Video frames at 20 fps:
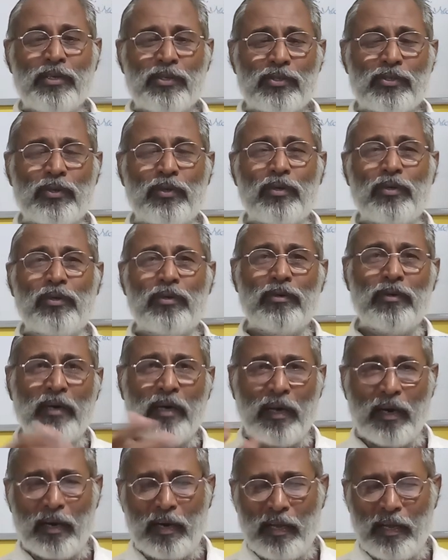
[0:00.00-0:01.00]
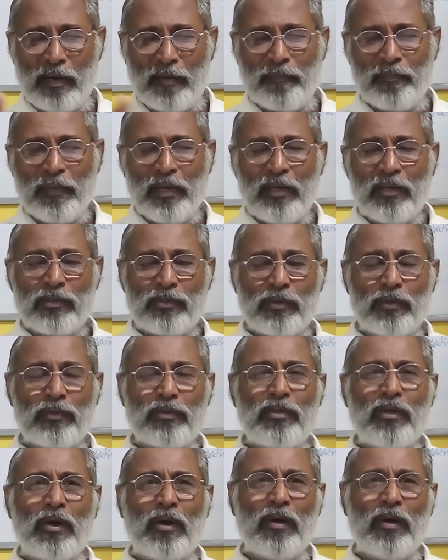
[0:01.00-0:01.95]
So hernia. So